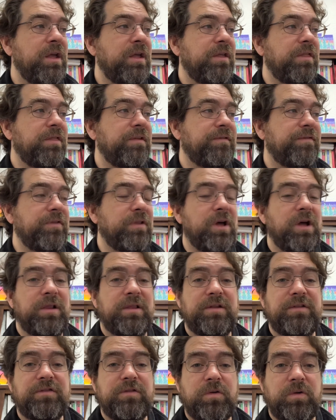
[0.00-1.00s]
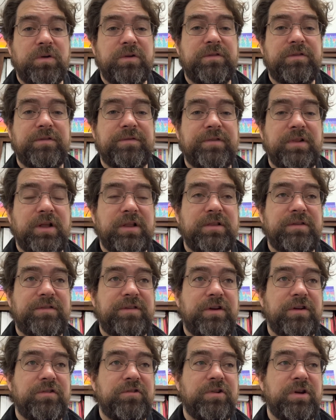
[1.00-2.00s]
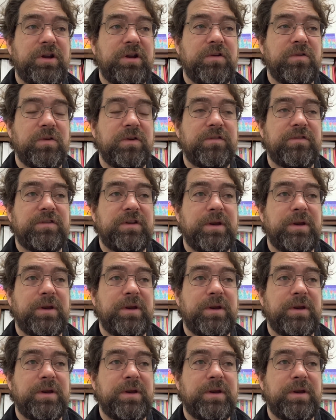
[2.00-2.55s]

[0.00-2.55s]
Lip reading: The Flawless course, the Flawless Ear Training course